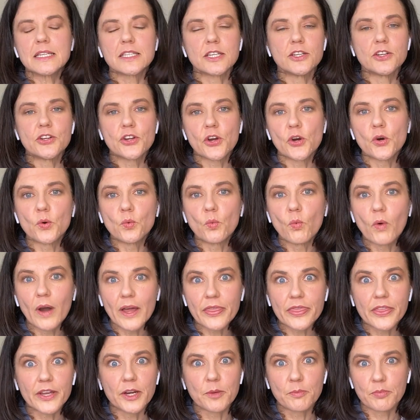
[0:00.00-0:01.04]
to know what
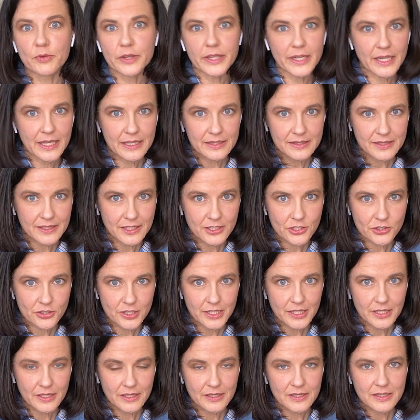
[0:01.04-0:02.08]
their breed
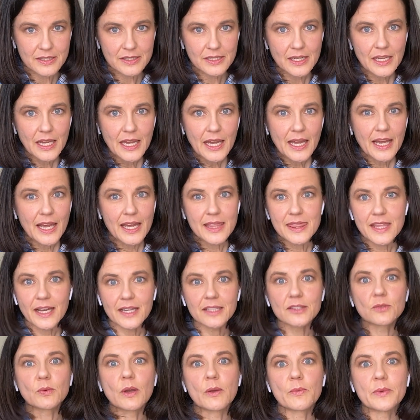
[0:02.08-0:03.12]
ancestry is. And
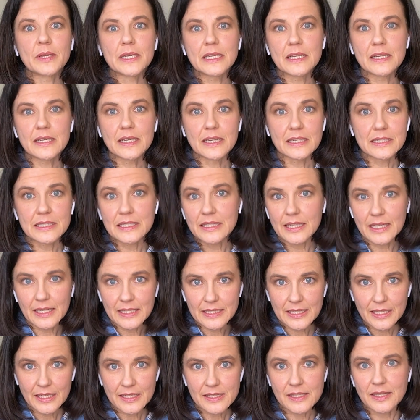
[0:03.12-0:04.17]
that's why we need a DNA
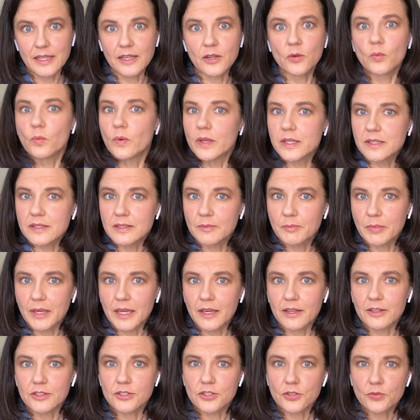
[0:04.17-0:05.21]
test like a wisdom
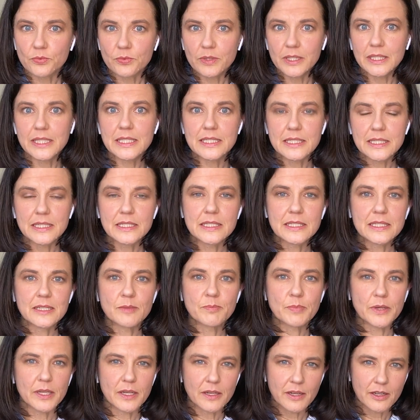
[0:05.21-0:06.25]
panel to really dig
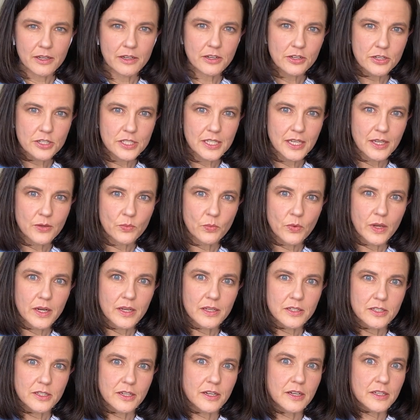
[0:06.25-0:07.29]
deep and understand what
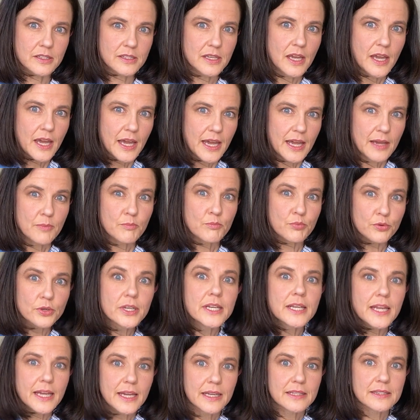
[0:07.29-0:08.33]
a dog's
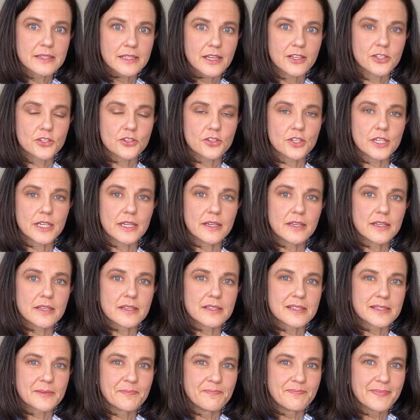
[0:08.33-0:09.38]
breed ancestry
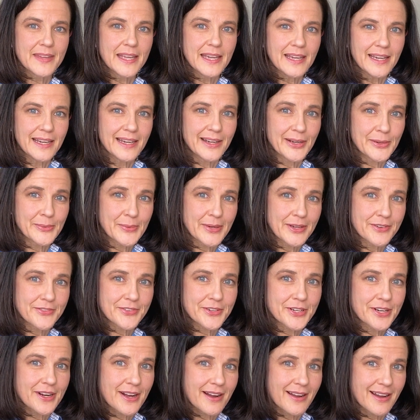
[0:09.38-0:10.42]
is.
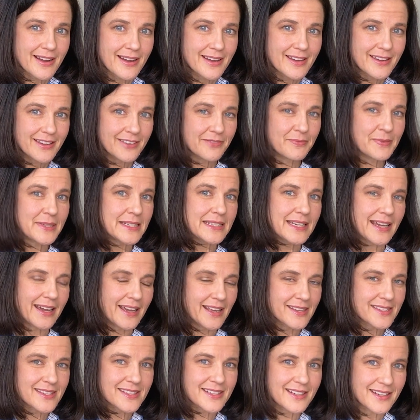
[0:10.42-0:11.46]
However, I have been
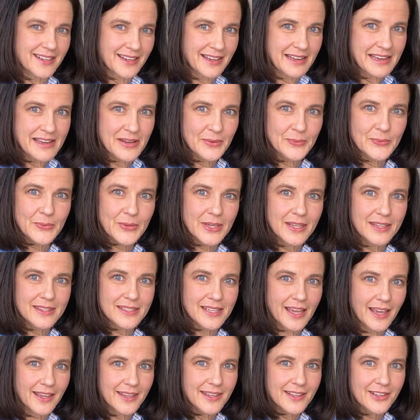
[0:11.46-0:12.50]
tasked today with
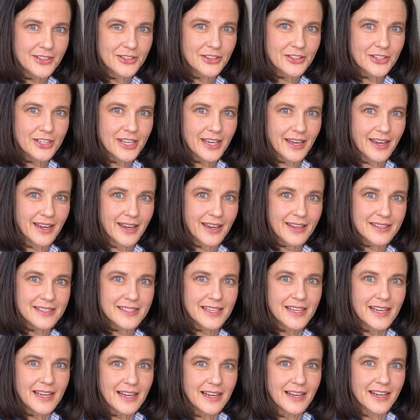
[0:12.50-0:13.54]
taking a look at
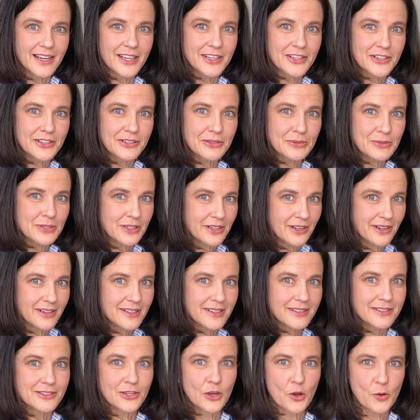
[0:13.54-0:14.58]
a new dog,
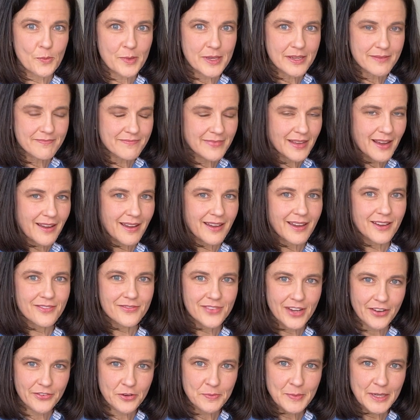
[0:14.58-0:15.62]
Toby. I have
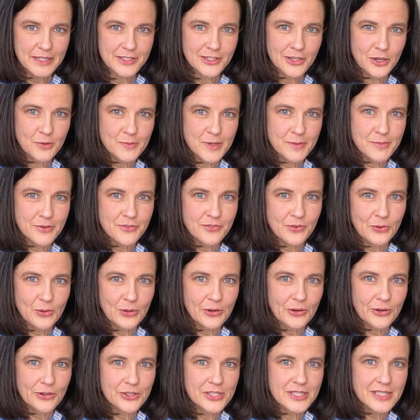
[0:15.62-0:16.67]
never met Toby
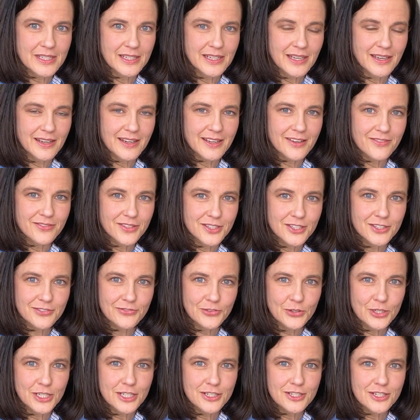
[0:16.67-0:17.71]
before or seen any of this
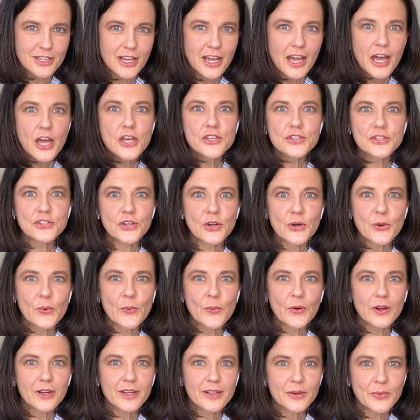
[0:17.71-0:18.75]
footage. So
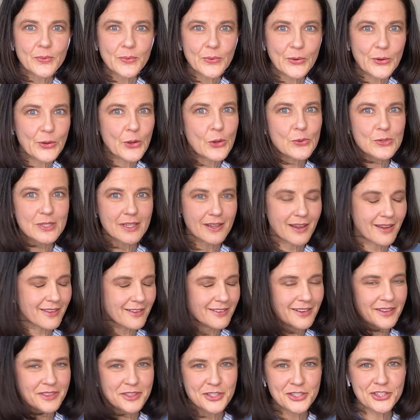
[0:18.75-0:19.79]
we're going to go
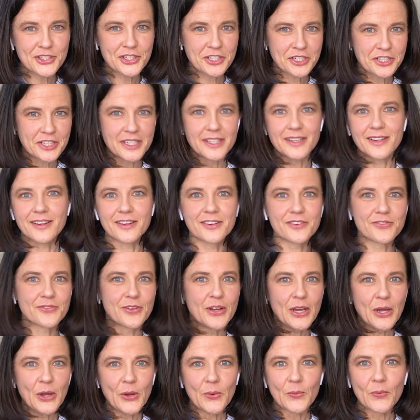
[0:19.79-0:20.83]
together on this journey of
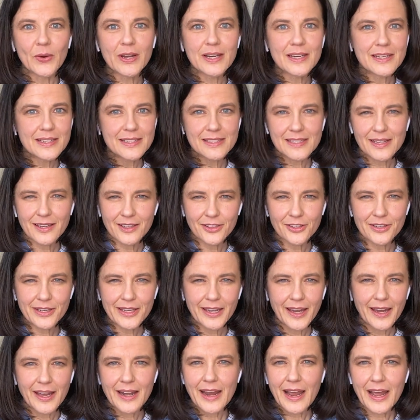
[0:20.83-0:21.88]
what it is I look
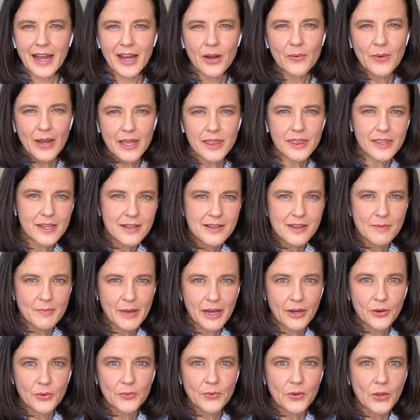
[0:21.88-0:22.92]
at, how I think
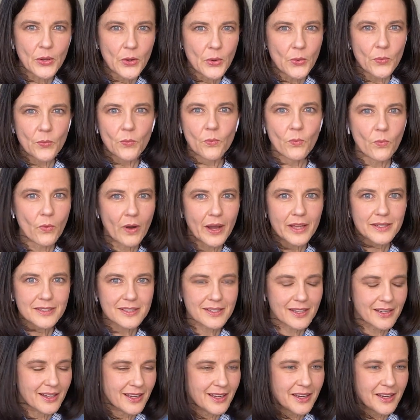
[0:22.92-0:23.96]
about what
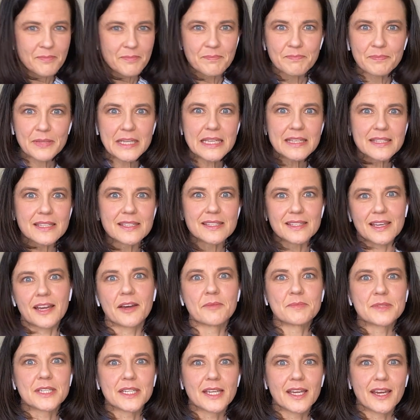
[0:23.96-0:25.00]
pieces
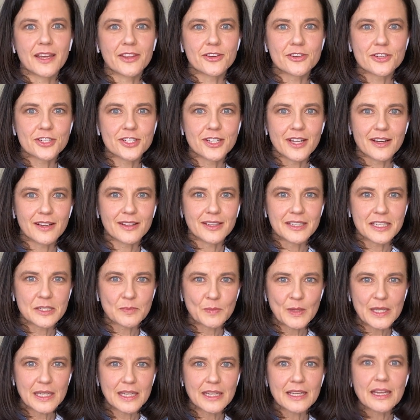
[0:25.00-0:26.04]
come together, genetically
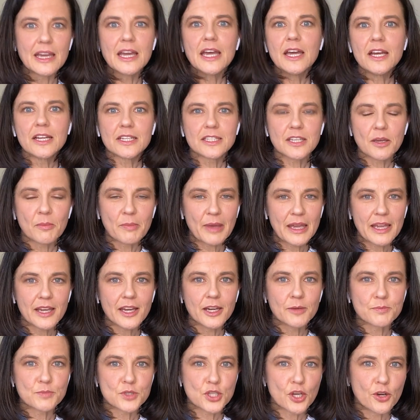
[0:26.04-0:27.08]
speaking, to make
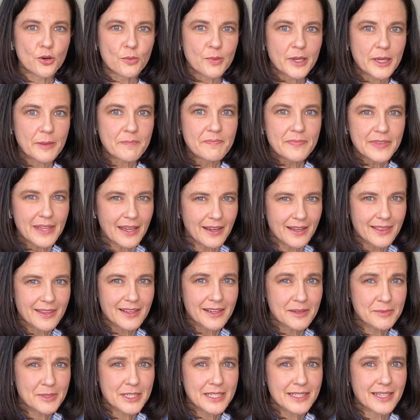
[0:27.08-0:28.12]
up Toby. And then
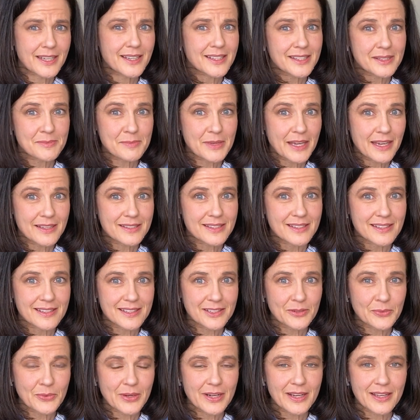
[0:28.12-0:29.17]
I'm going to take some guesses
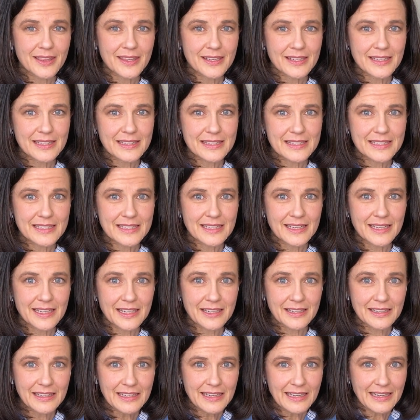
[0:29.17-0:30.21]
at what I think his
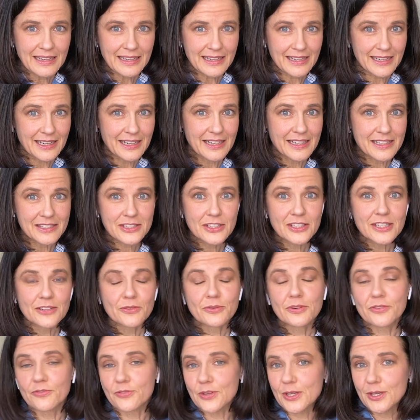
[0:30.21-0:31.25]
DNA is going to
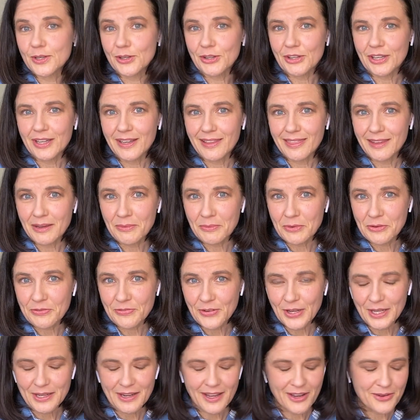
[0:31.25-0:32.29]
reveal, and then we'll
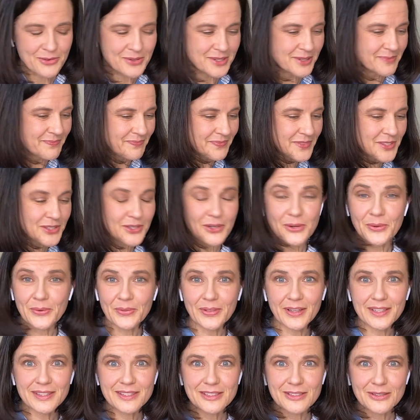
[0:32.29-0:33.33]
find out. So
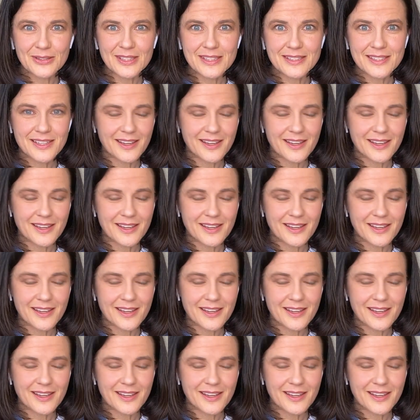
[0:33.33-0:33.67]
let's do this